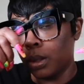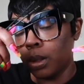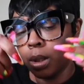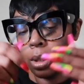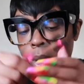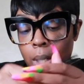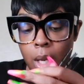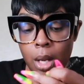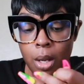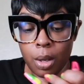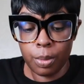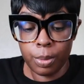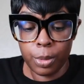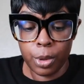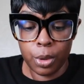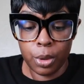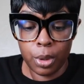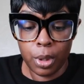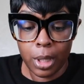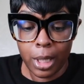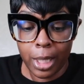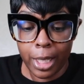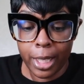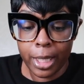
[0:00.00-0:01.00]
to comb
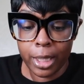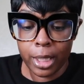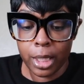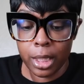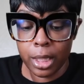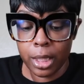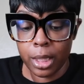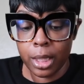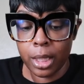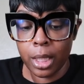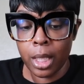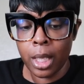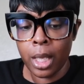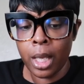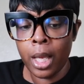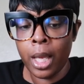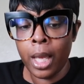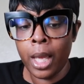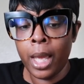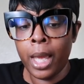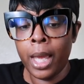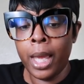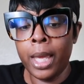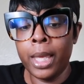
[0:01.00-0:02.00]
through your lashes.
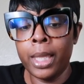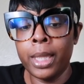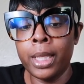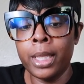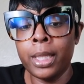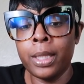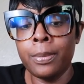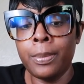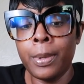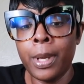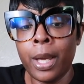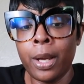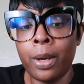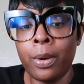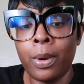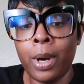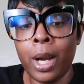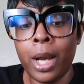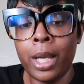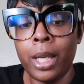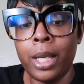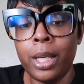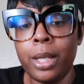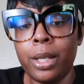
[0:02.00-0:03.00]
And this bag
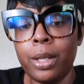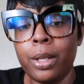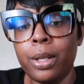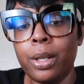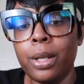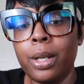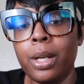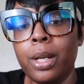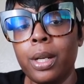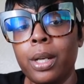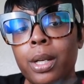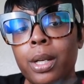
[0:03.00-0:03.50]
right here